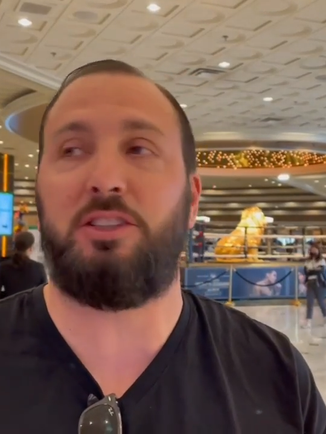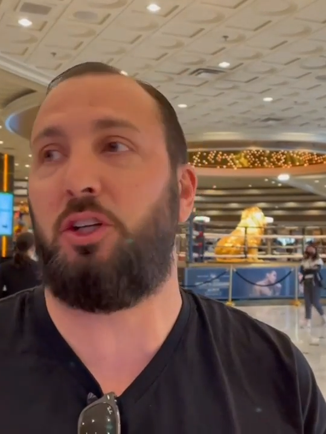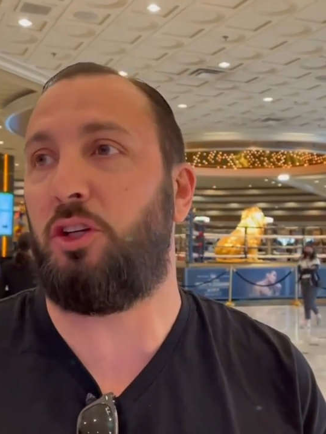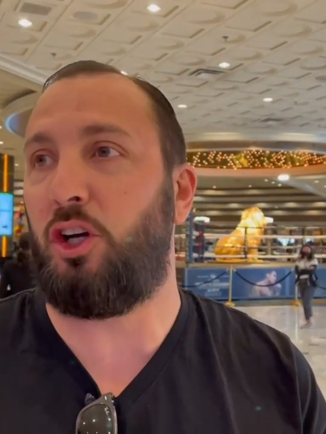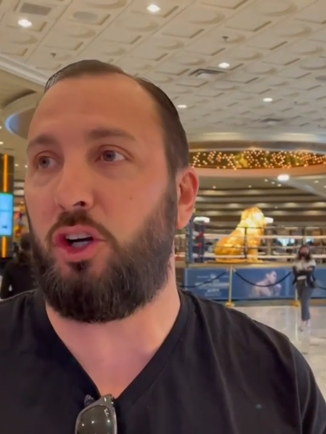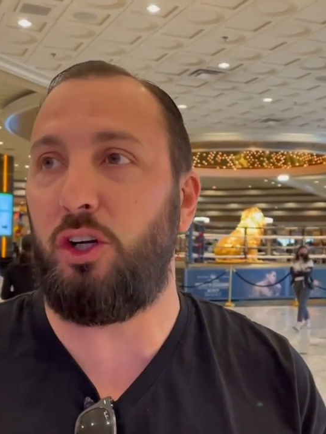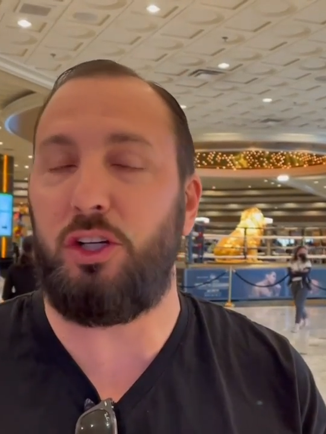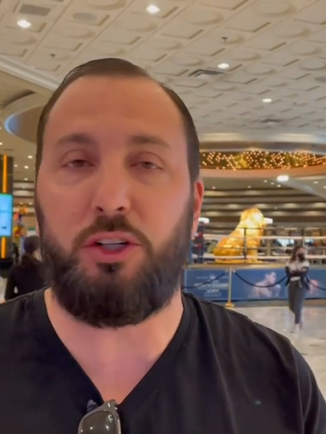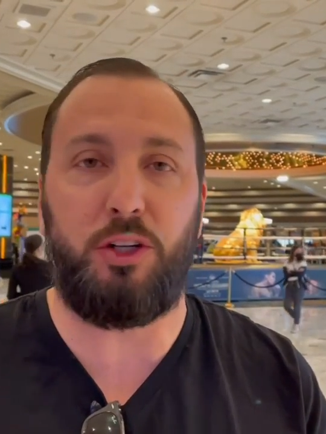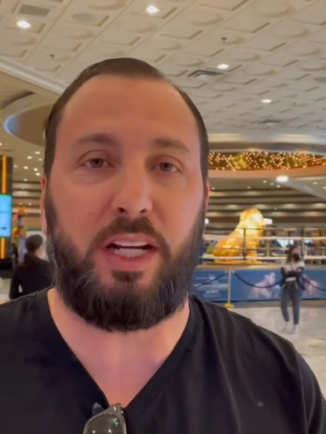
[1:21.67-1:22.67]
So the
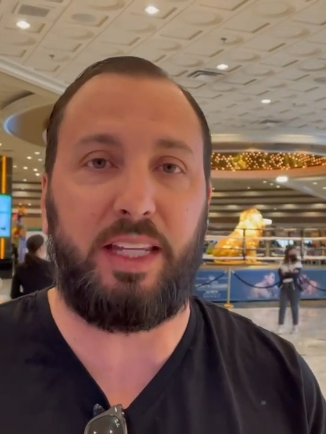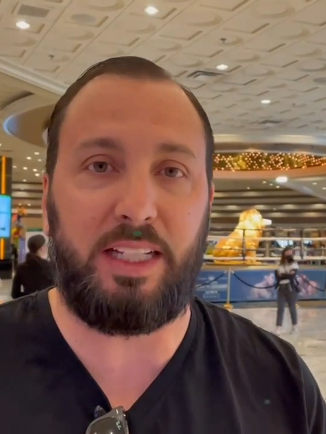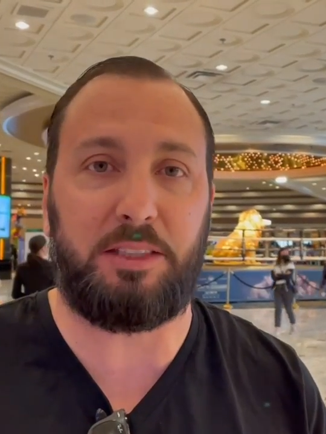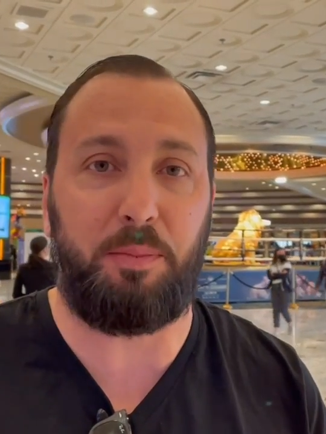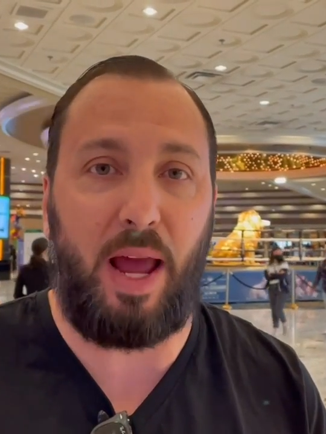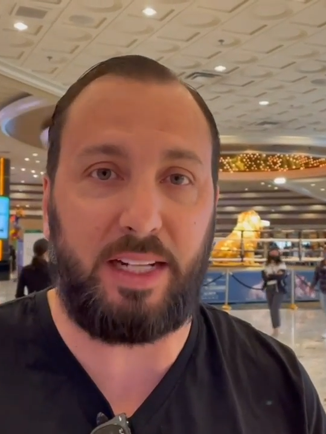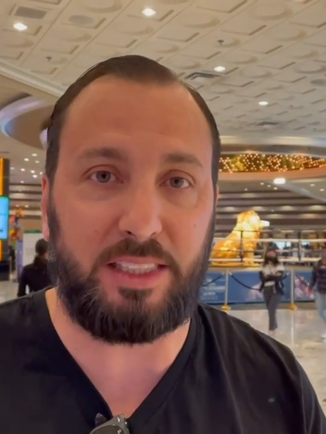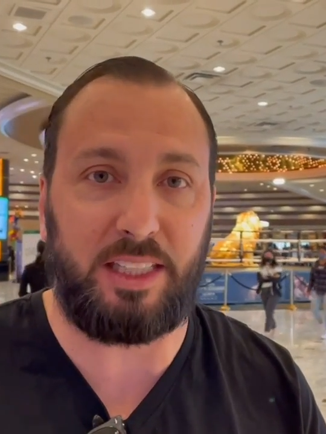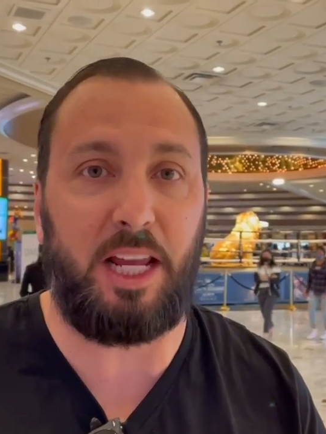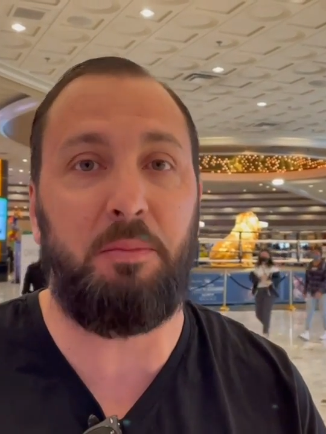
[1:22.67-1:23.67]
earlier you could get to
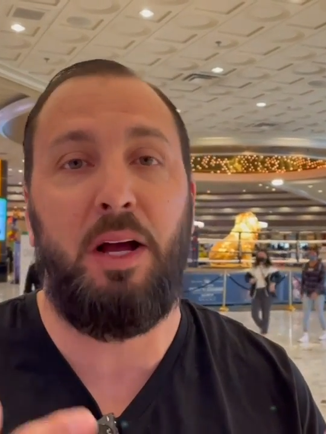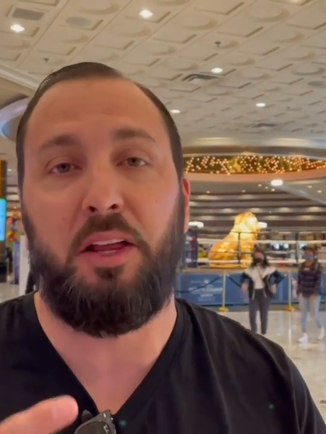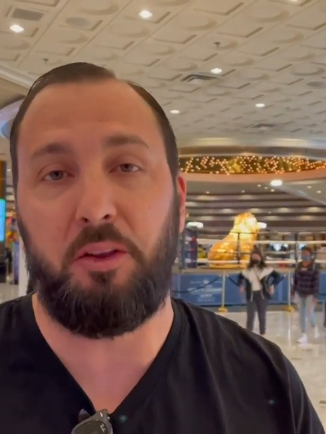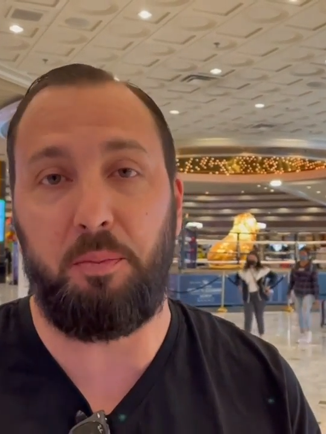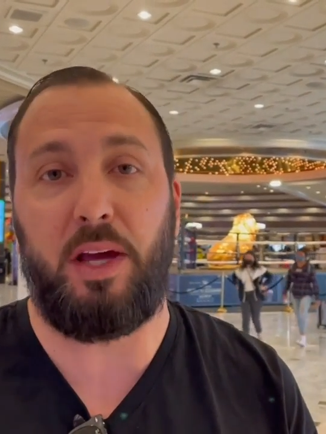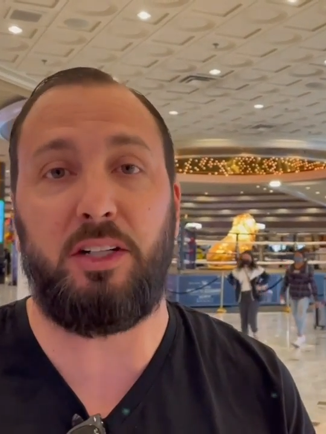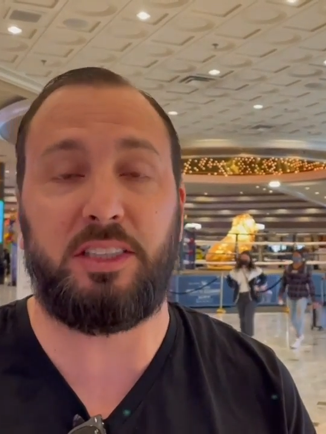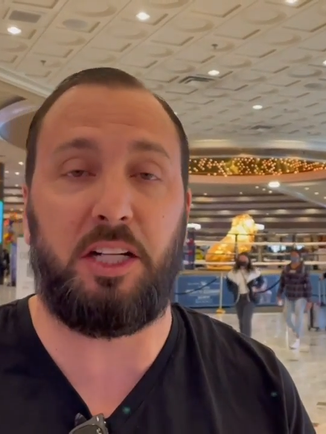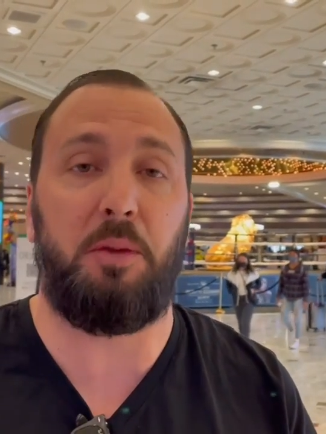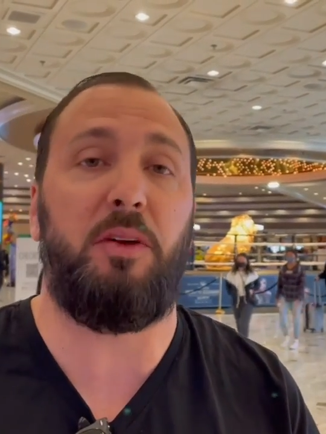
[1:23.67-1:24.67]
baggage claim, the better it's
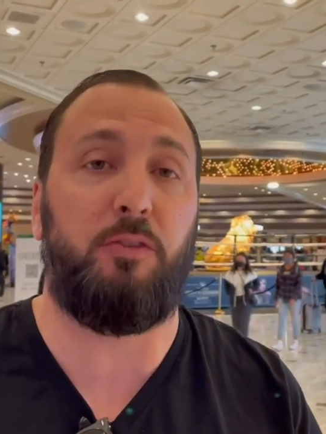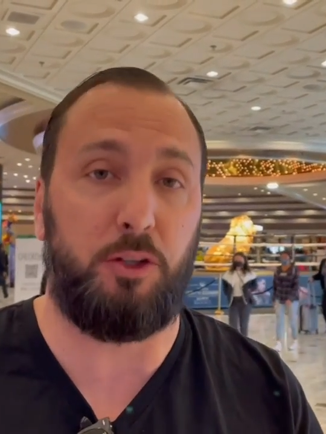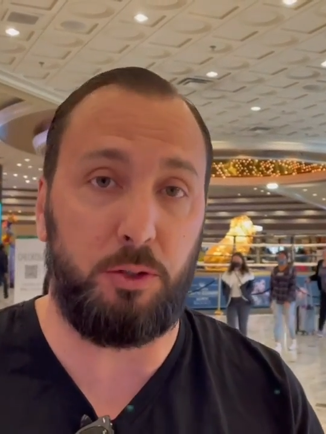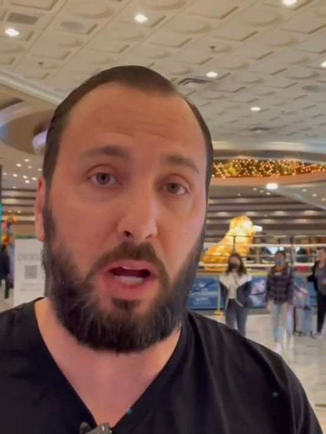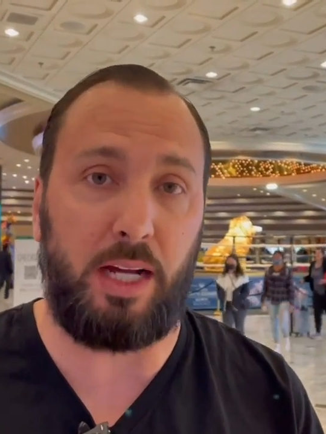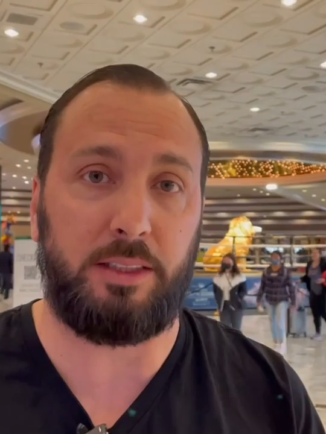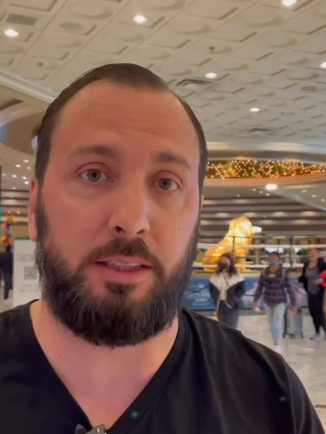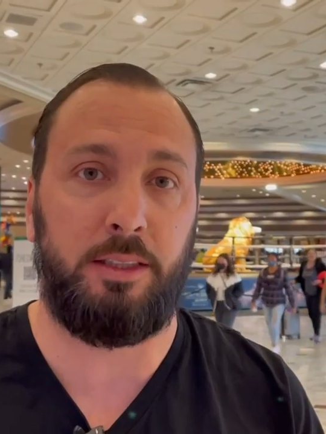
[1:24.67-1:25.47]
gonna be for you guys.